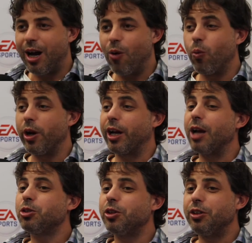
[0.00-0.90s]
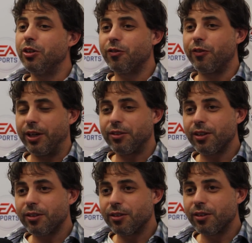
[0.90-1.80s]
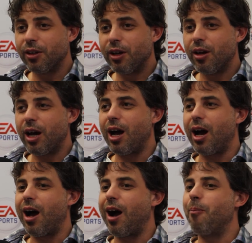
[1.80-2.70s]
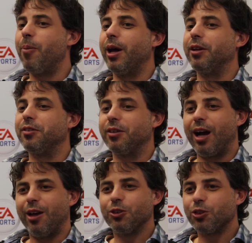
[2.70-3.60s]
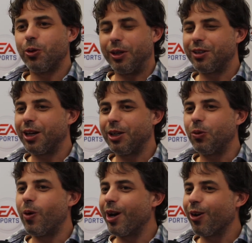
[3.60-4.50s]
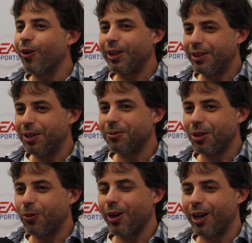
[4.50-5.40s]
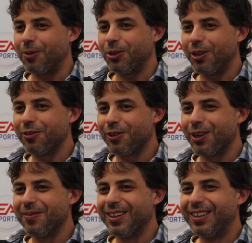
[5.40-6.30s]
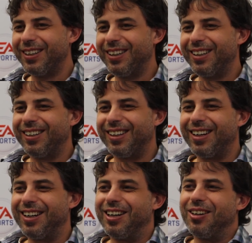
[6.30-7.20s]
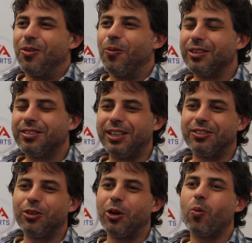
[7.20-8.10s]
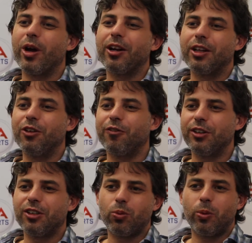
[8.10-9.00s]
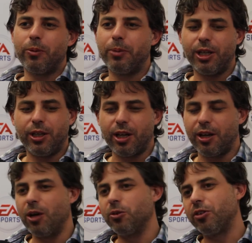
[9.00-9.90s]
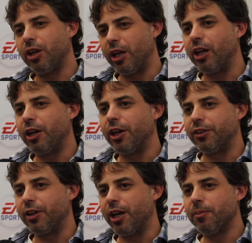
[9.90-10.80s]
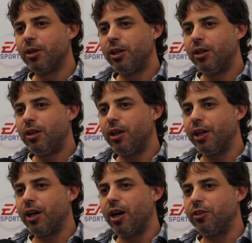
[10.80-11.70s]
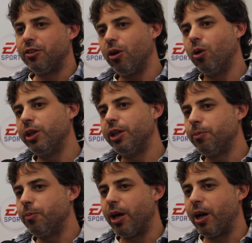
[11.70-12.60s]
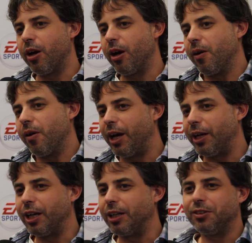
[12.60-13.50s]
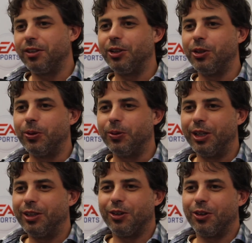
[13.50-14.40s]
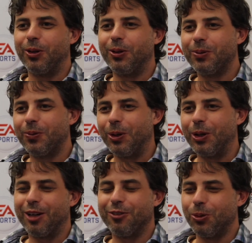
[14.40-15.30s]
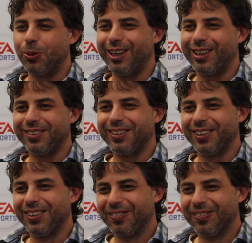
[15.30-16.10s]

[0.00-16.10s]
We're capturing new faces, but I don't know exactly what are all the teams that we're capturing from. We'll see. So what are the new faces will be announced at a later time, like slowly, but I can't tell you yes or no. We'll have to wait and see.